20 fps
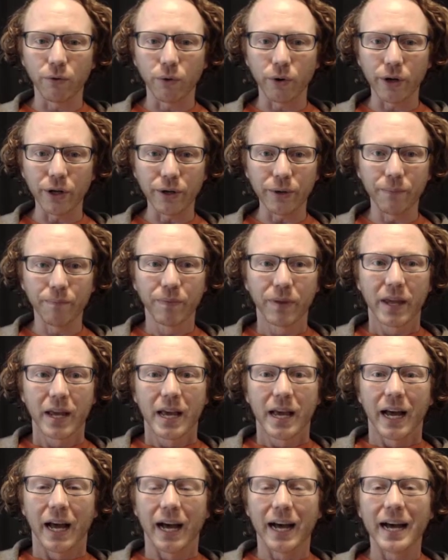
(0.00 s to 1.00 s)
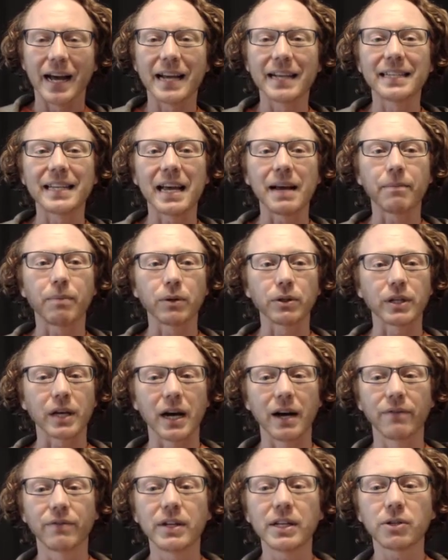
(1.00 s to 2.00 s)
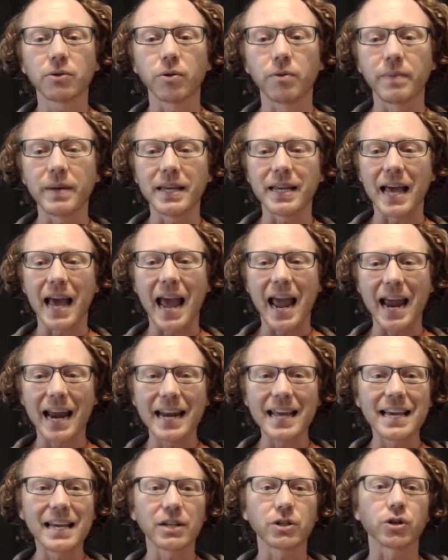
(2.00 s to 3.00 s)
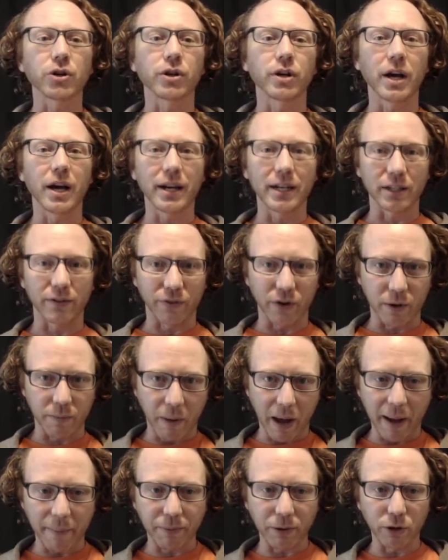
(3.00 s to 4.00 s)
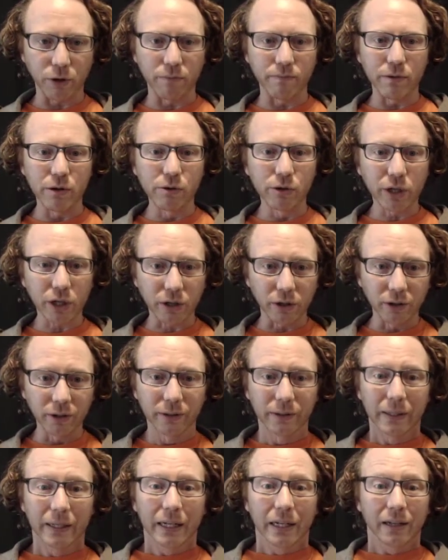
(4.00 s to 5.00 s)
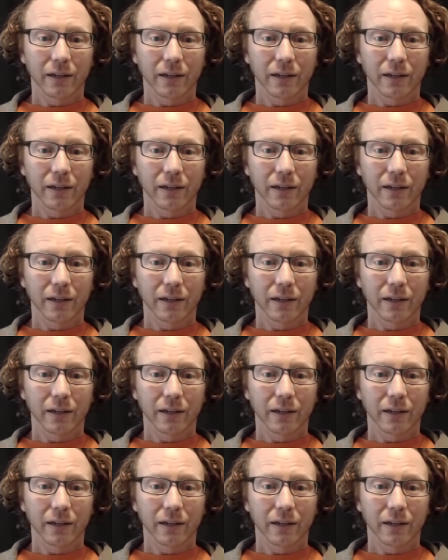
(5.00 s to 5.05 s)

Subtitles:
for you. Examples of this would be Annie Get Your Gun is a very popular musical.